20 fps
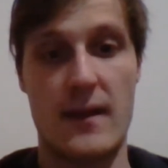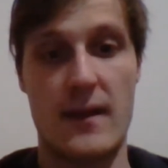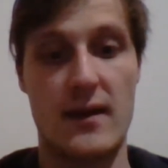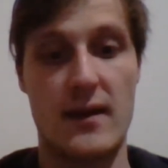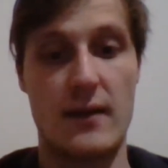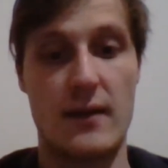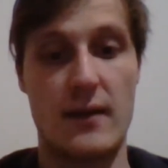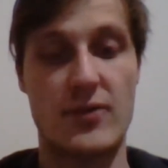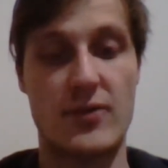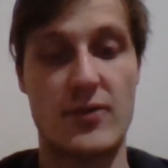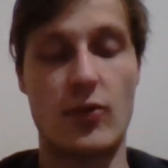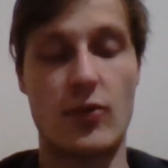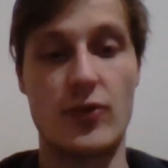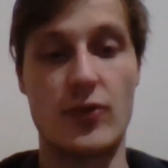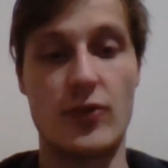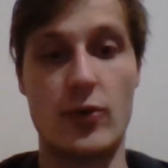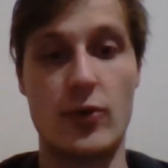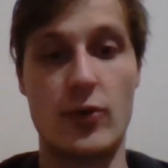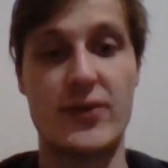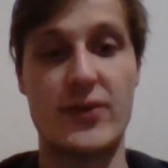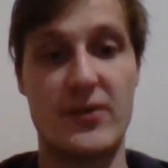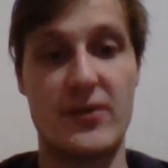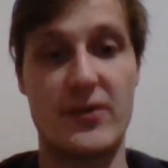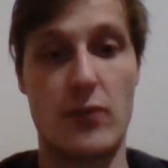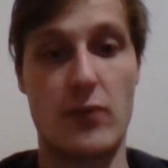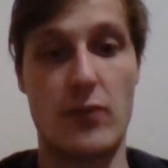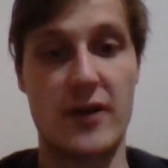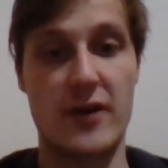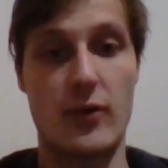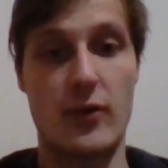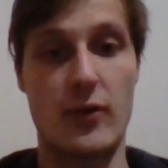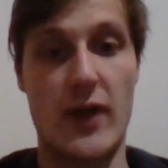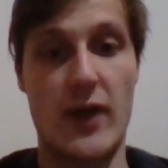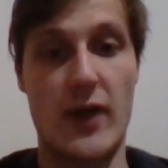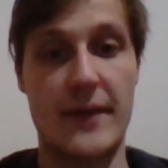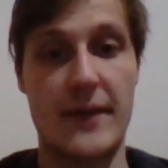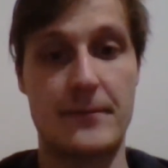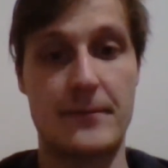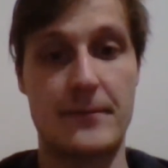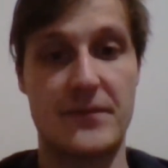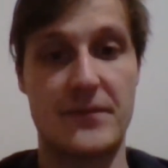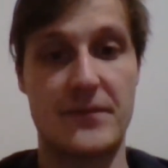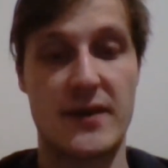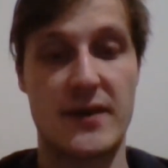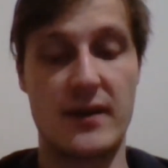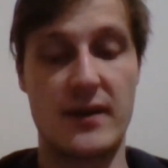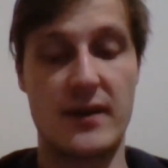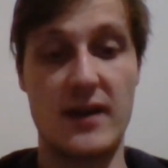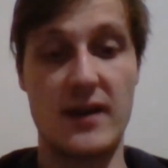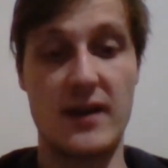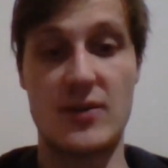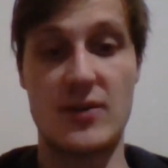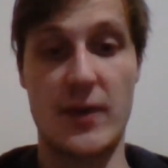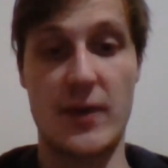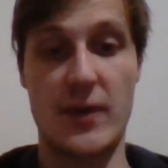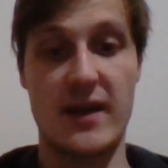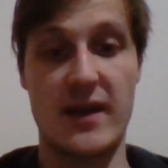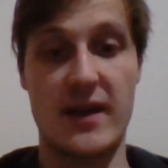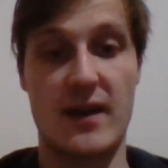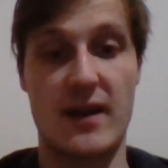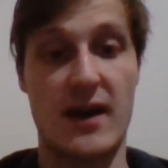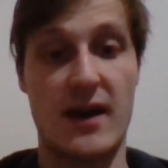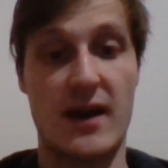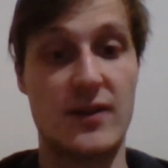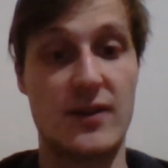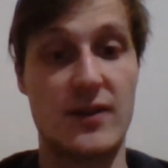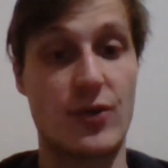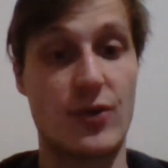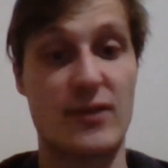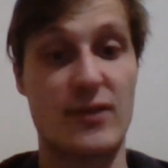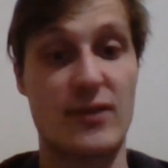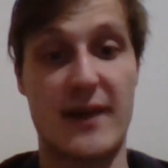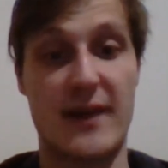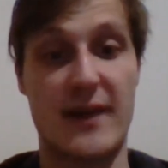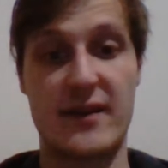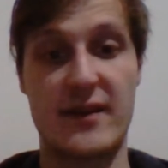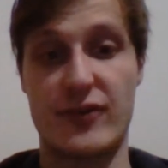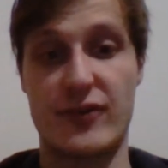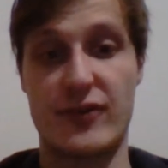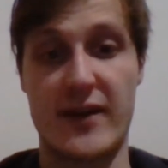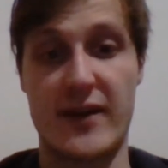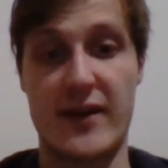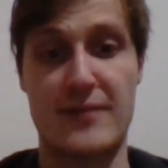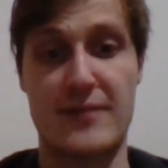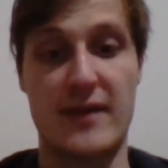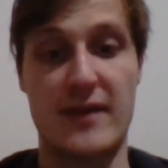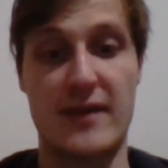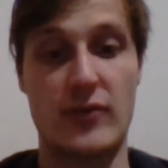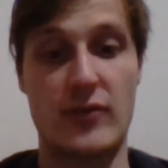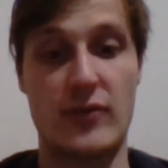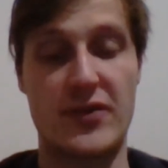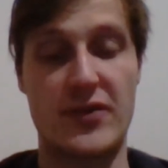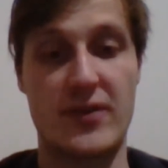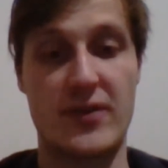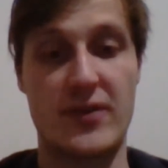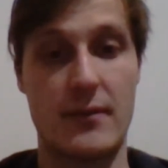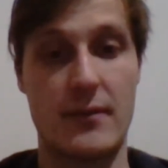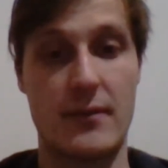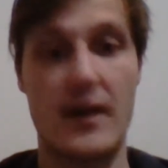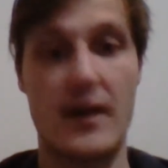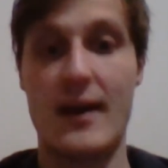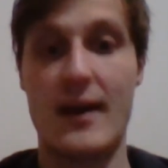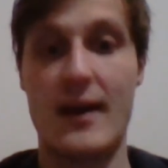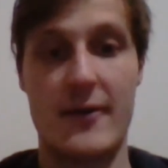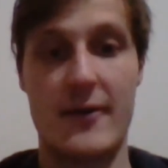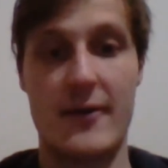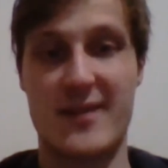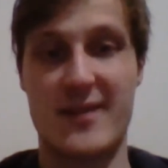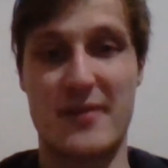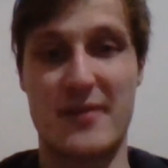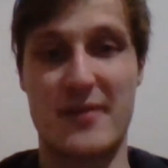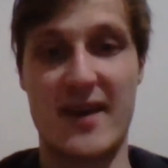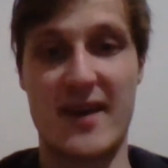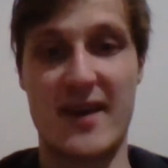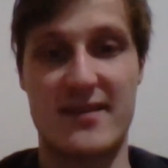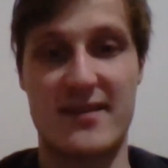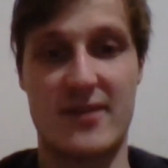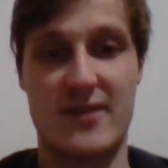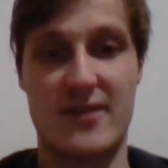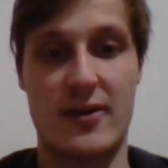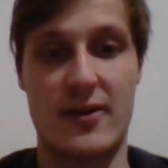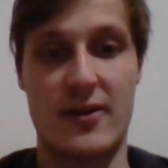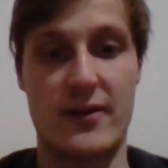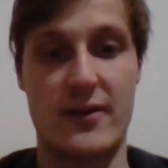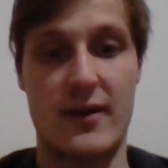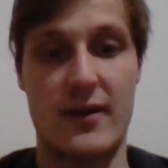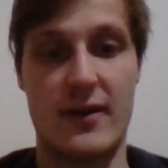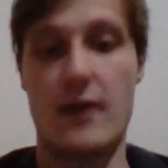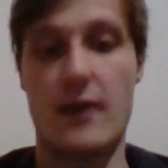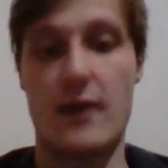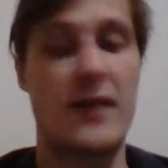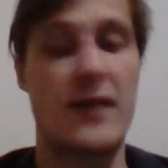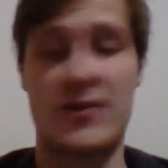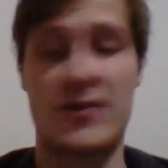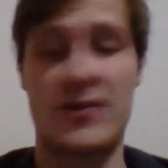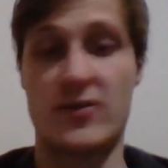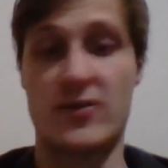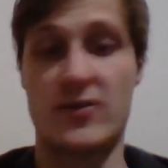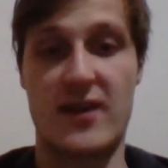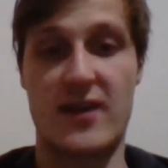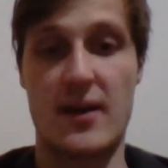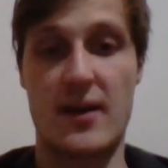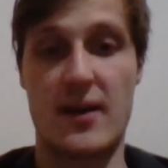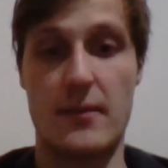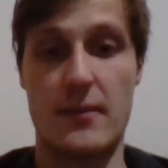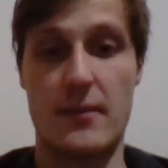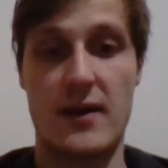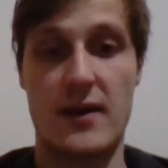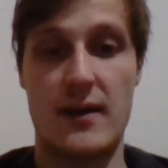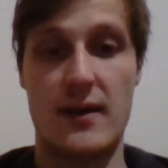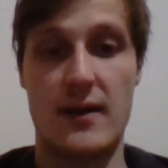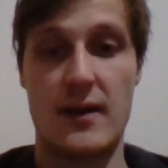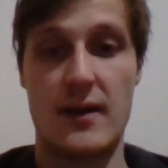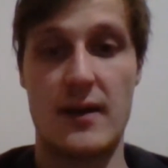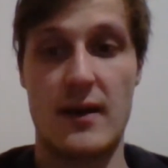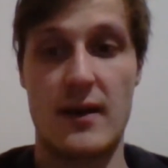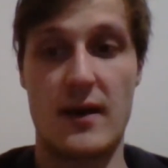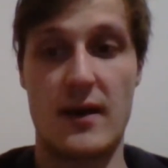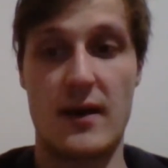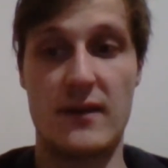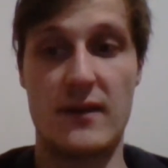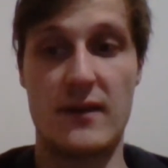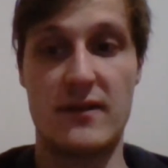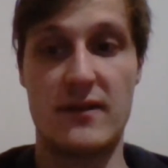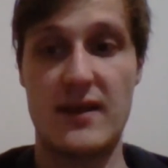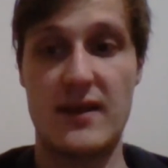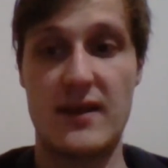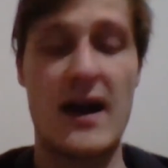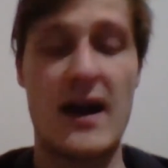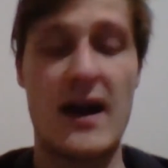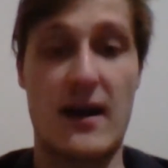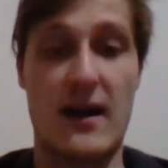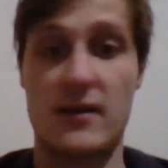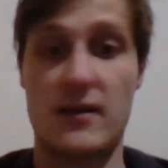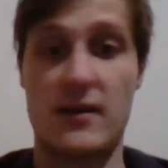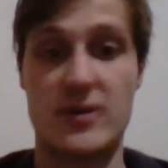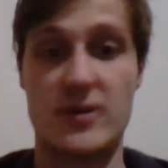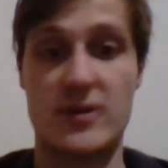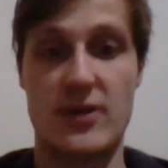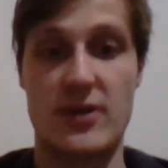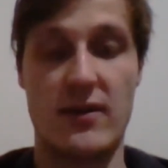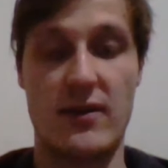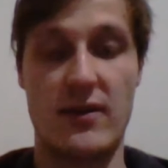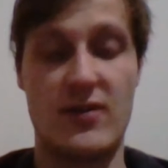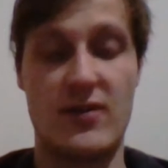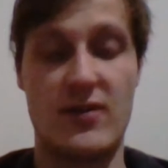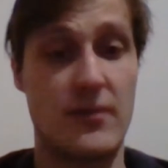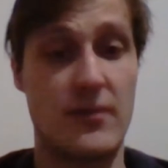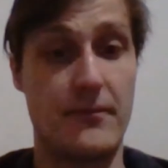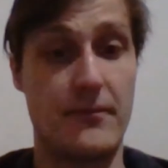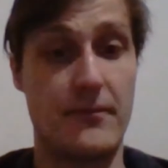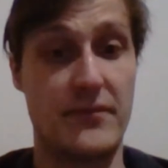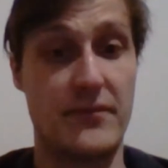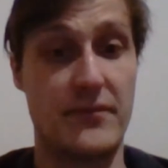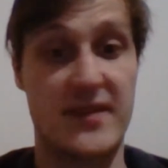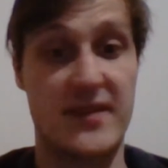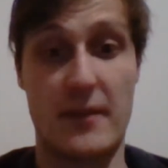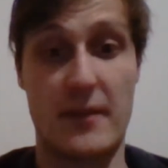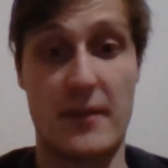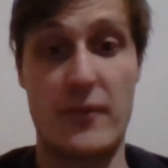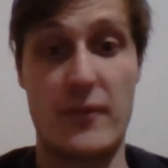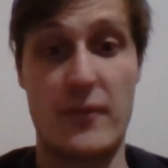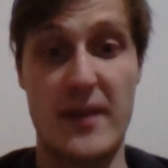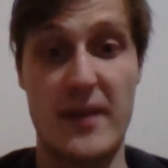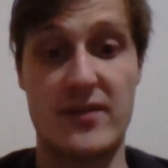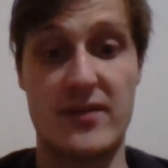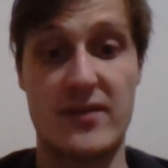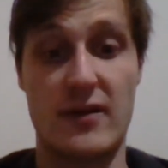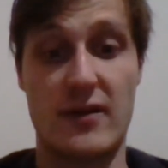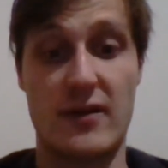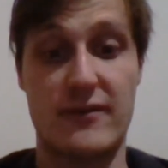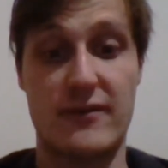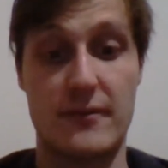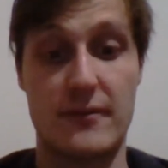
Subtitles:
It was called Autism 101, and each week I talked about a different aspect of autism. We had some guests on, we had a good time, and yeah, going to be showing you some of the best of.